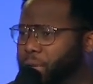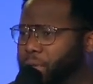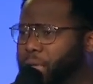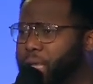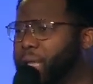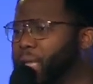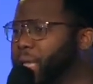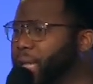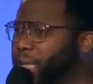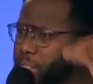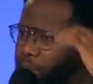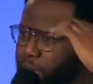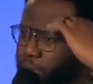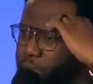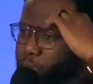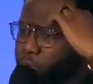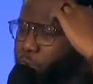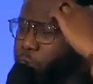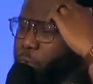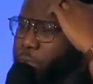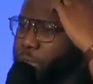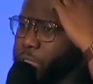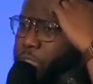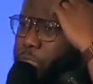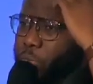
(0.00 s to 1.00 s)
I got this
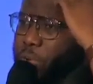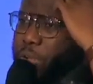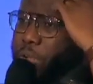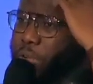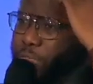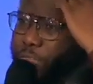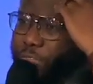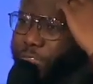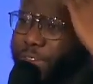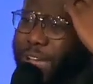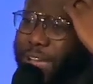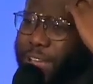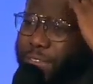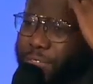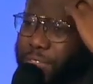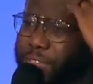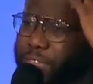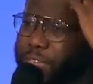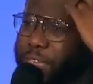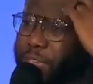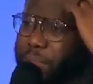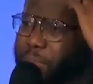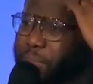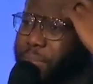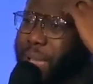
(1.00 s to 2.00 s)
Roman 12, 5
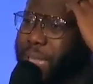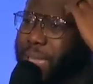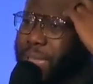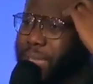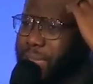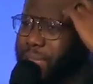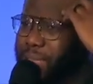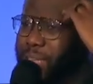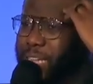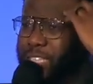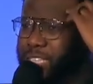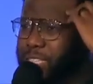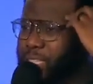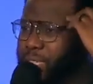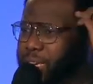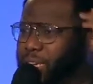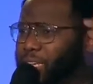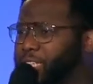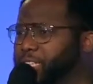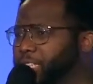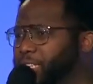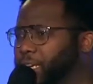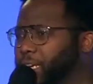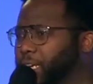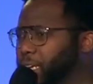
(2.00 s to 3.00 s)
thing in my head. I just
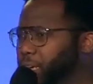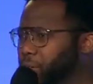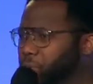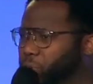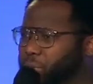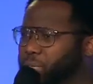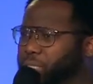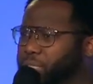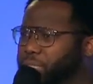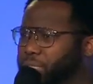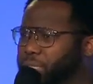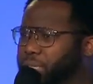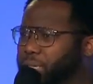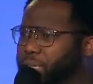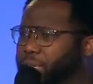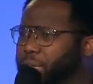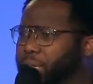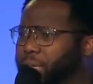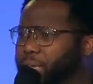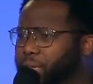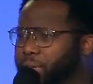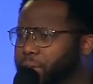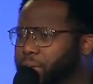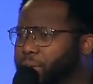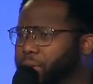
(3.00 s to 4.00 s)
can't shake it. What does it look like?